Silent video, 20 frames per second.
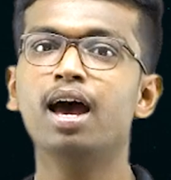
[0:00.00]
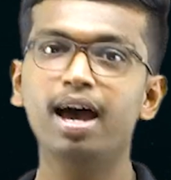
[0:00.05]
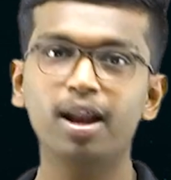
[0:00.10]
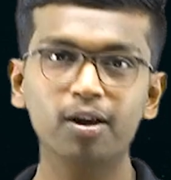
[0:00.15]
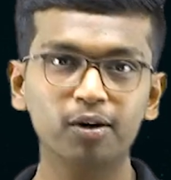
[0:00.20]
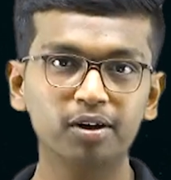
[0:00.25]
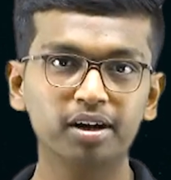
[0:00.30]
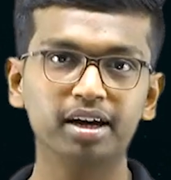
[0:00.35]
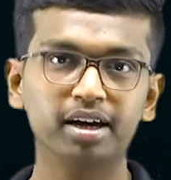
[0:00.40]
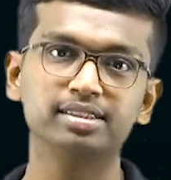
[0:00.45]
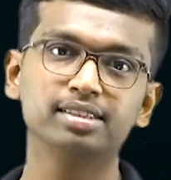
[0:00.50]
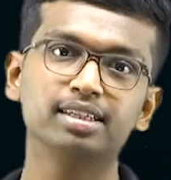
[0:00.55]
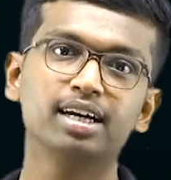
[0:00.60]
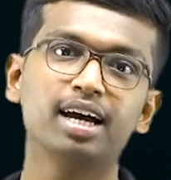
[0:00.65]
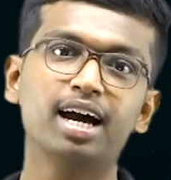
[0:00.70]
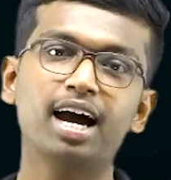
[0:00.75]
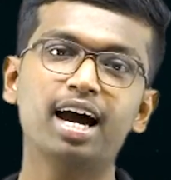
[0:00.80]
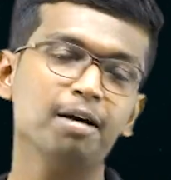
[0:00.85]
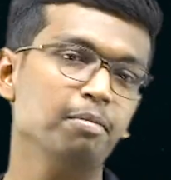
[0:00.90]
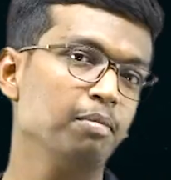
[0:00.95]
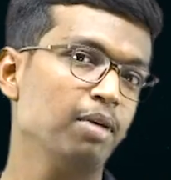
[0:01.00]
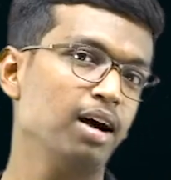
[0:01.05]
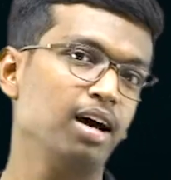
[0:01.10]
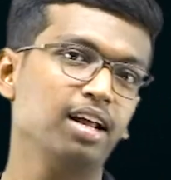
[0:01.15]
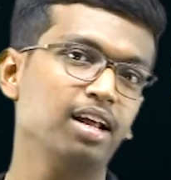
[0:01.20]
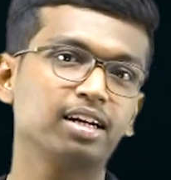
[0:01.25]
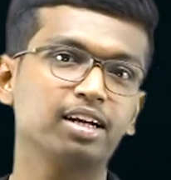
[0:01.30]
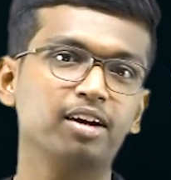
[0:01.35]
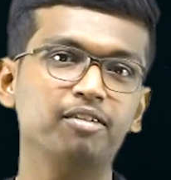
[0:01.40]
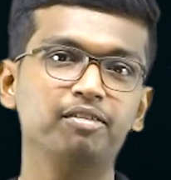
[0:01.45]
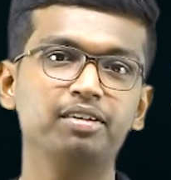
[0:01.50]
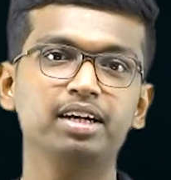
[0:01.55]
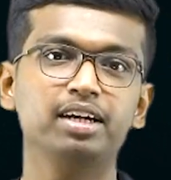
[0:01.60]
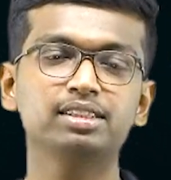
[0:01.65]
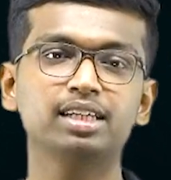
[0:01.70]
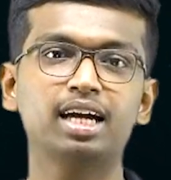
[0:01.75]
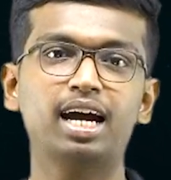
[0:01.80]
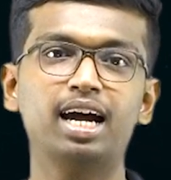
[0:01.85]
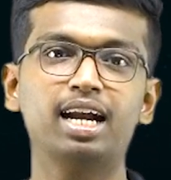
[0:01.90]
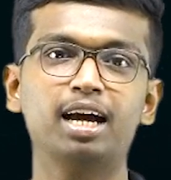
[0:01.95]
Hello guys, I am R.R.
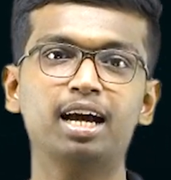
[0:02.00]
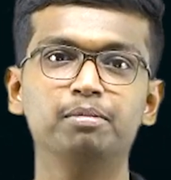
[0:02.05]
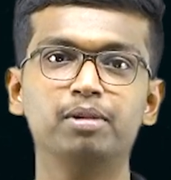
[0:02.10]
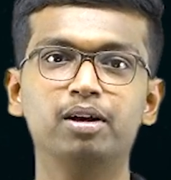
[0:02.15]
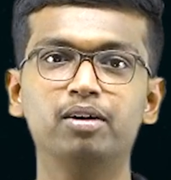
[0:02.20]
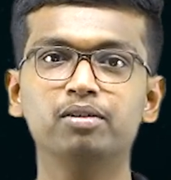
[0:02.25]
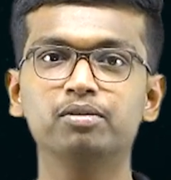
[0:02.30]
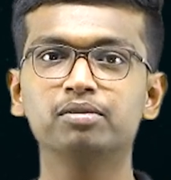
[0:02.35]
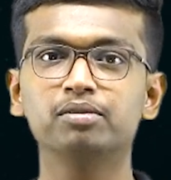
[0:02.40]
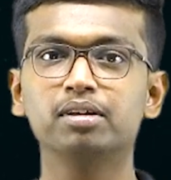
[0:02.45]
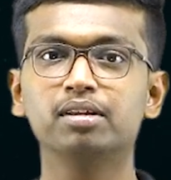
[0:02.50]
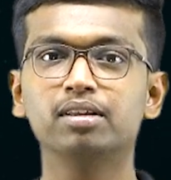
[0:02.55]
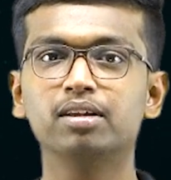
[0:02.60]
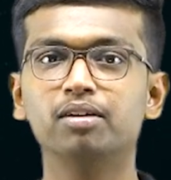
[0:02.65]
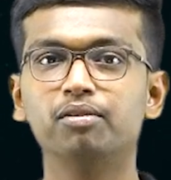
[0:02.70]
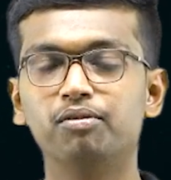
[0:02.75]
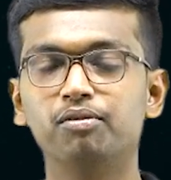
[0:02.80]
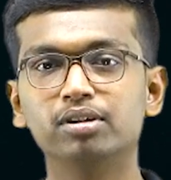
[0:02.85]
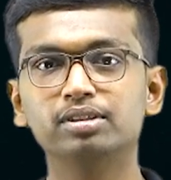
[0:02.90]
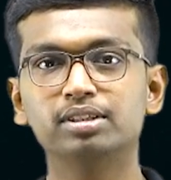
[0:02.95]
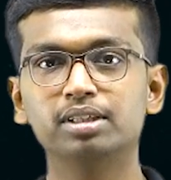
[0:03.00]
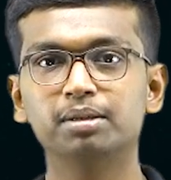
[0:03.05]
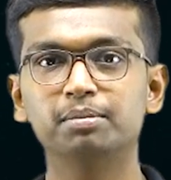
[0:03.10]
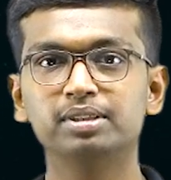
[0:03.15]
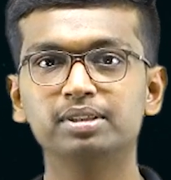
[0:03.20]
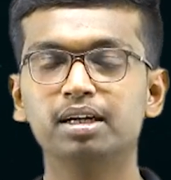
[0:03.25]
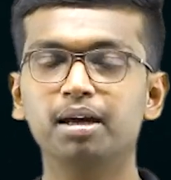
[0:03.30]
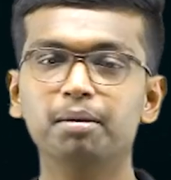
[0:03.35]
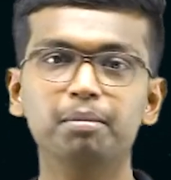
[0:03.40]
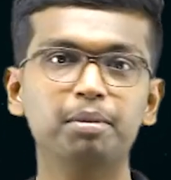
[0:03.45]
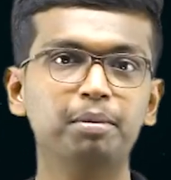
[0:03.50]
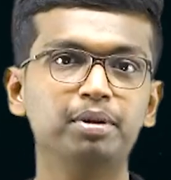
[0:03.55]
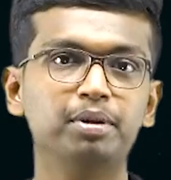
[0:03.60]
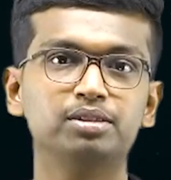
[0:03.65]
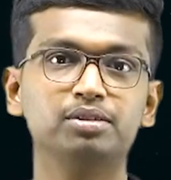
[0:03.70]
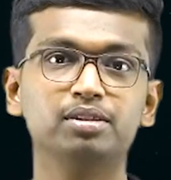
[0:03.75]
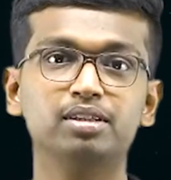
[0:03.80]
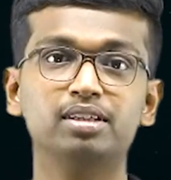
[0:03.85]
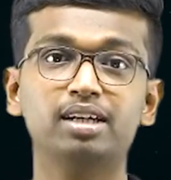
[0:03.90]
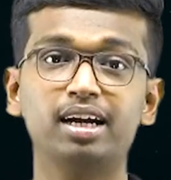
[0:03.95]
Kavinesh and I am now the first semester MBBS
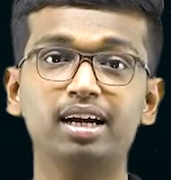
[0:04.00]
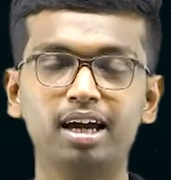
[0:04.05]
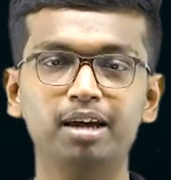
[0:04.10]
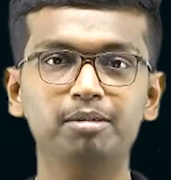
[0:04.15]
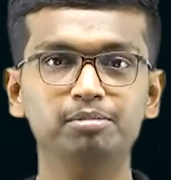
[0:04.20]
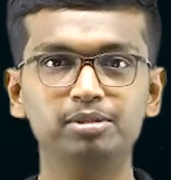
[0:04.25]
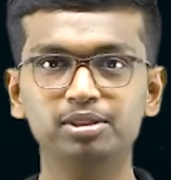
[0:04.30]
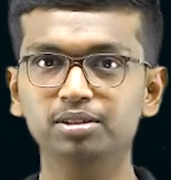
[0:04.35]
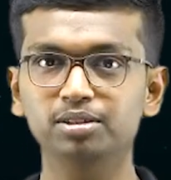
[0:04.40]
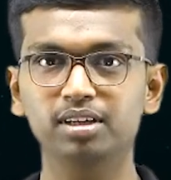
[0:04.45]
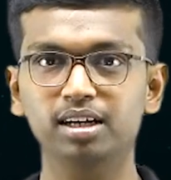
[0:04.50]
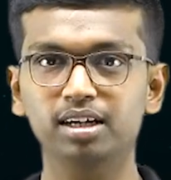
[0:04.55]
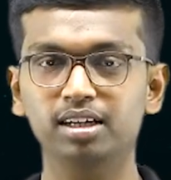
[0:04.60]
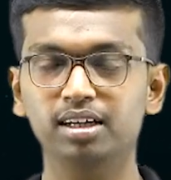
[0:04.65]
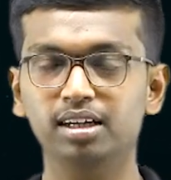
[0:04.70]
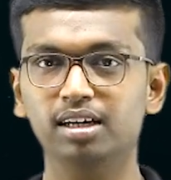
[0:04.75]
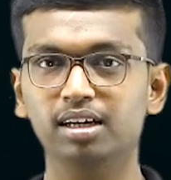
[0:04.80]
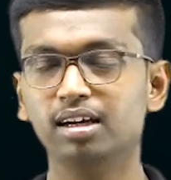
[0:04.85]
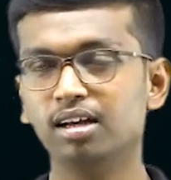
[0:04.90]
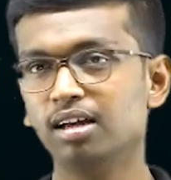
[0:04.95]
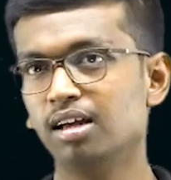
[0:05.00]
student at AIIMS New Delhi.